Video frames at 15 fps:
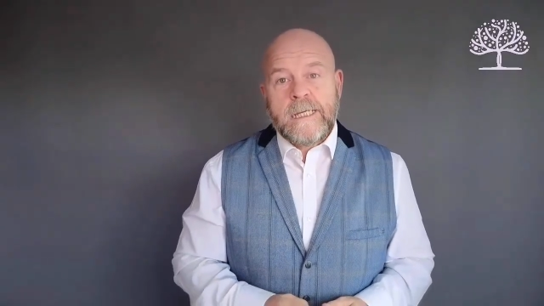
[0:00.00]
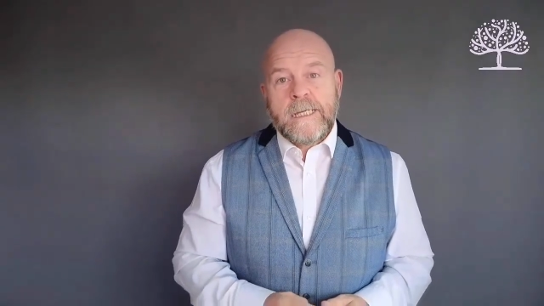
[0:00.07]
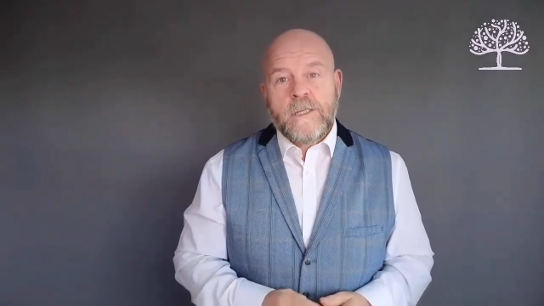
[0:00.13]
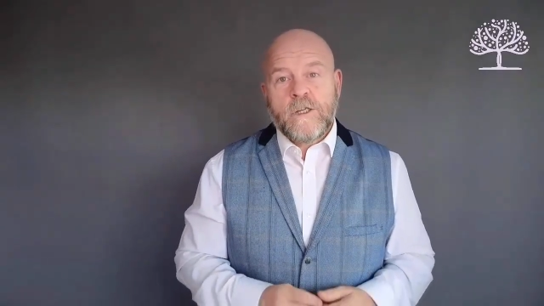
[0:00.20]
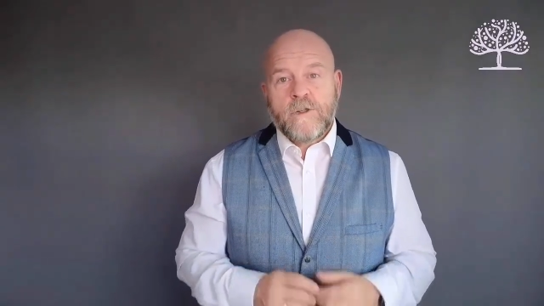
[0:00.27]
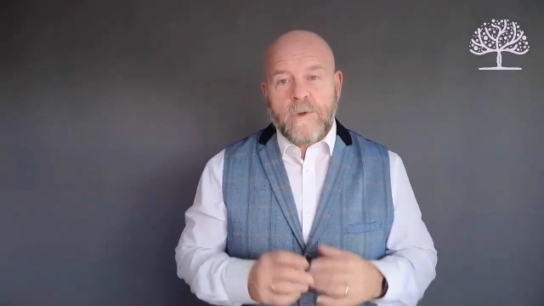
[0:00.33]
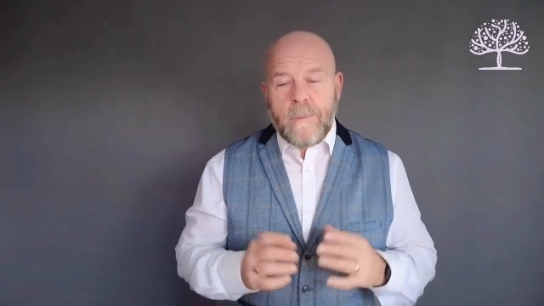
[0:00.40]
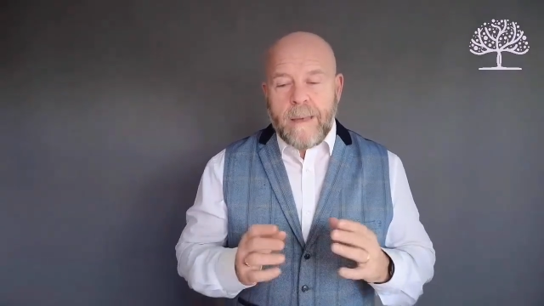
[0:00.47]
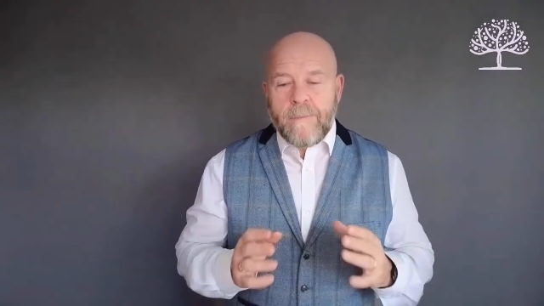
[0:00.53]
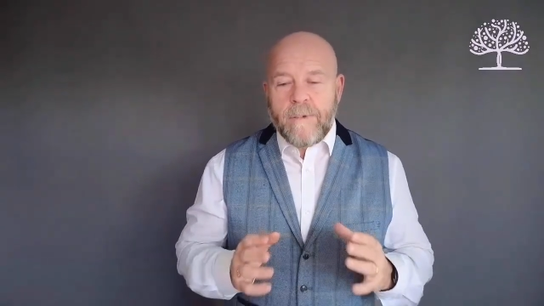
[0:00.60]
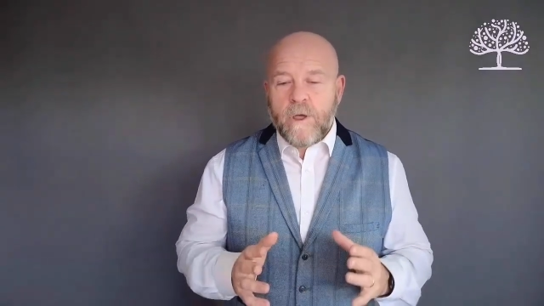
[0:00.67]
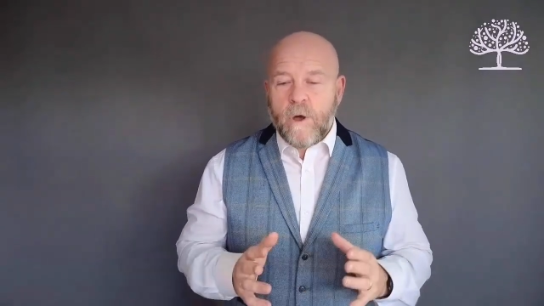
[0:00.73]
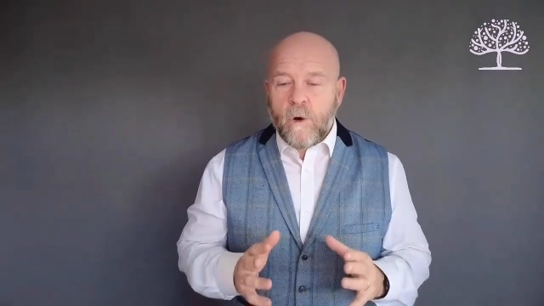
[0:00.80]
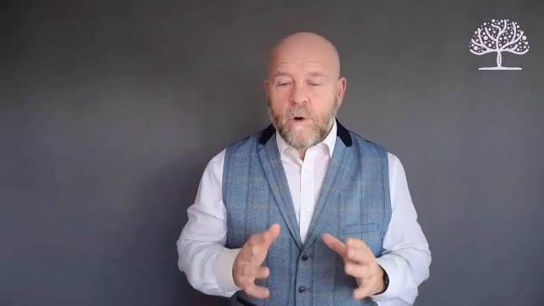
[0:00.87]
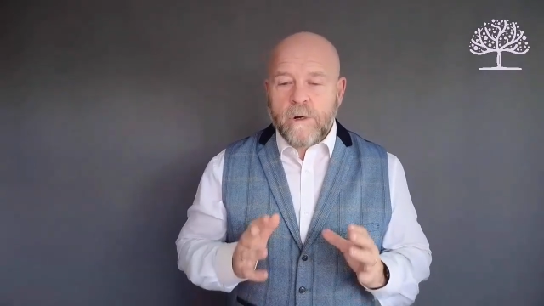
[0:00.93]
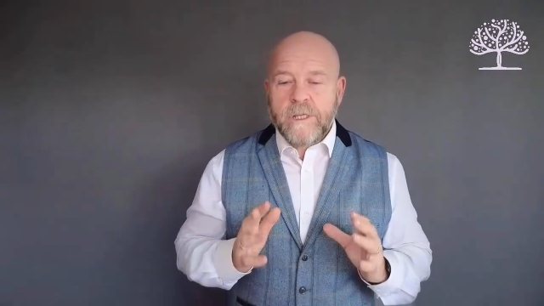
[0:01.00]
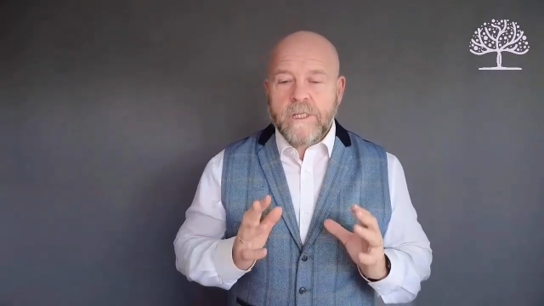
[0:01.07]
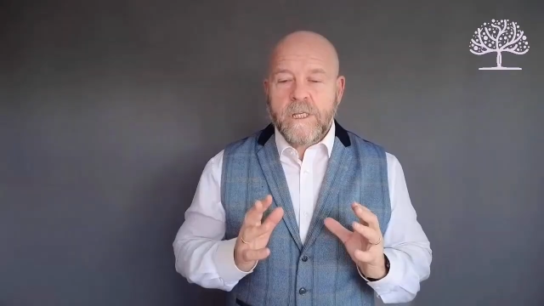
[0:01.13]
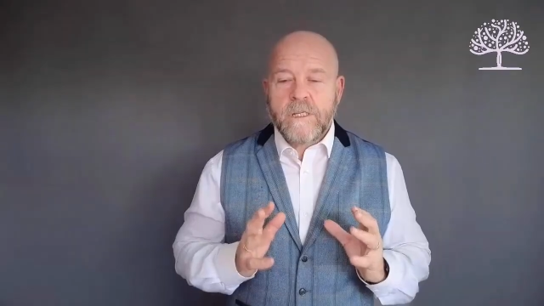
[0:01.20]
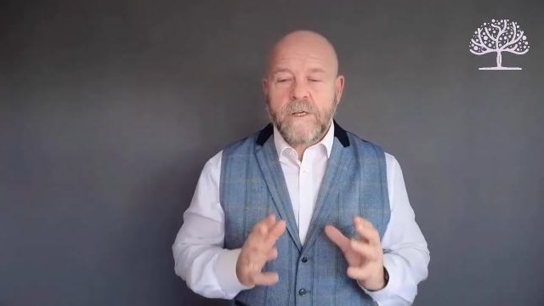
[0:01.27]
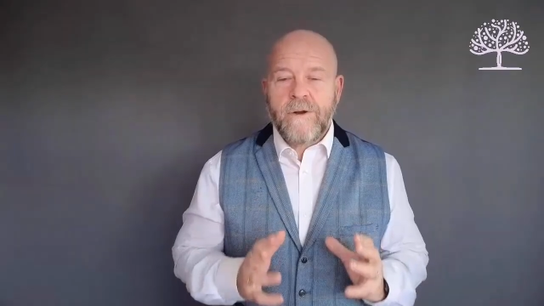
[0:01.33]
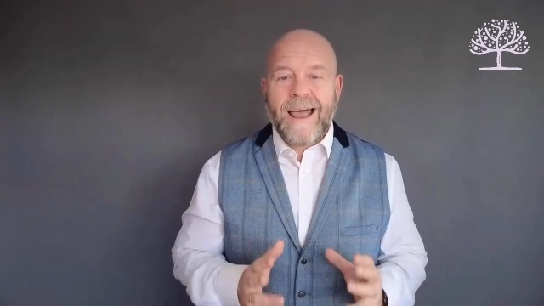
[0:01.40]
Just remember that
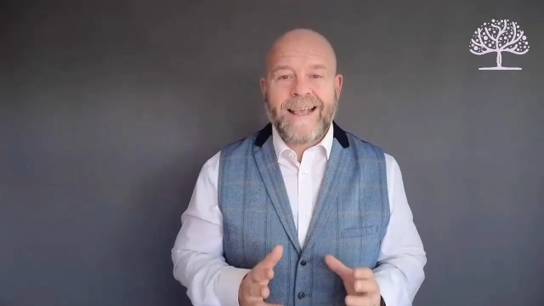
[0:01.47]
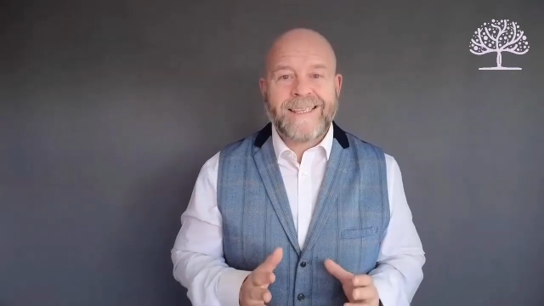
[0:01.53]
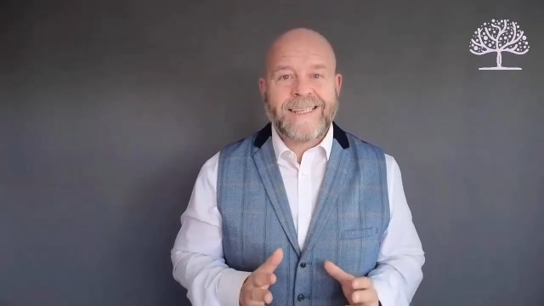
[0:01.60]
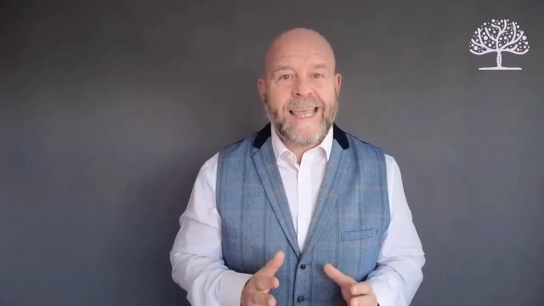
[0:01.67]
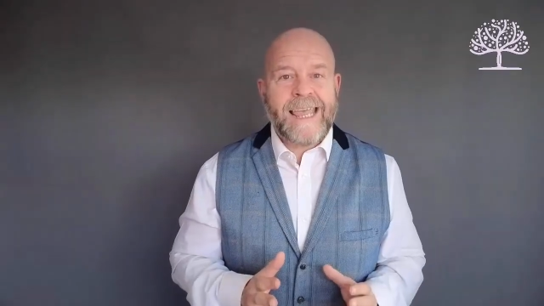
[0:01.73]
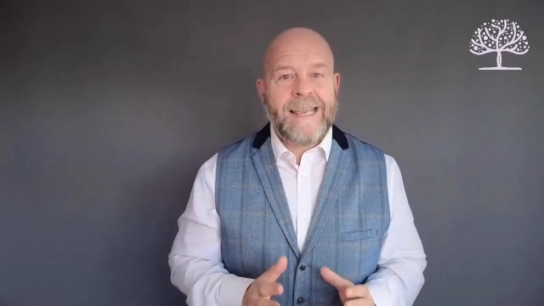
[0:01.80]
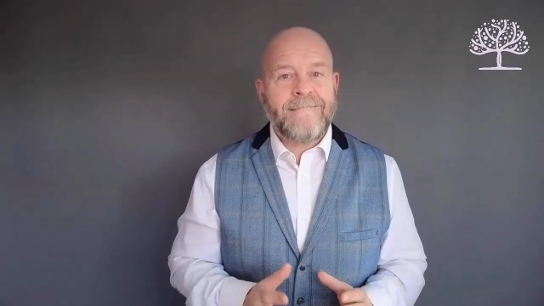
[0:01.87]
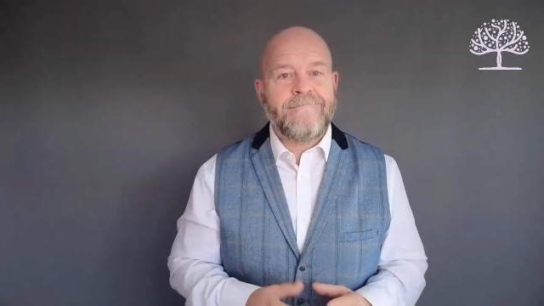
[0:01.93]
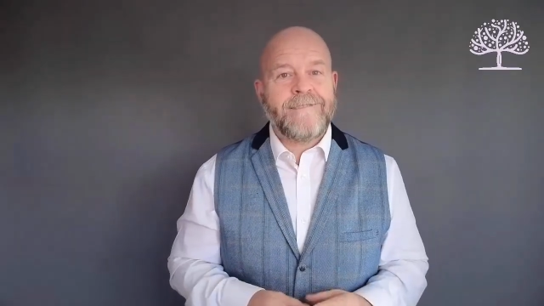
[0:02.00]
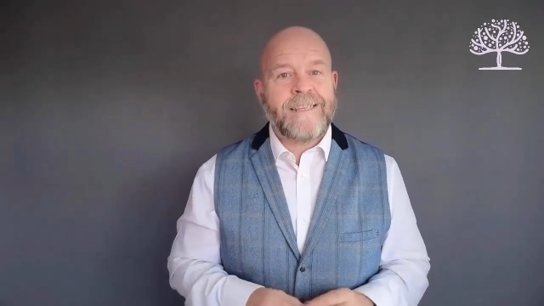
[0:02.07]
auditors are asking,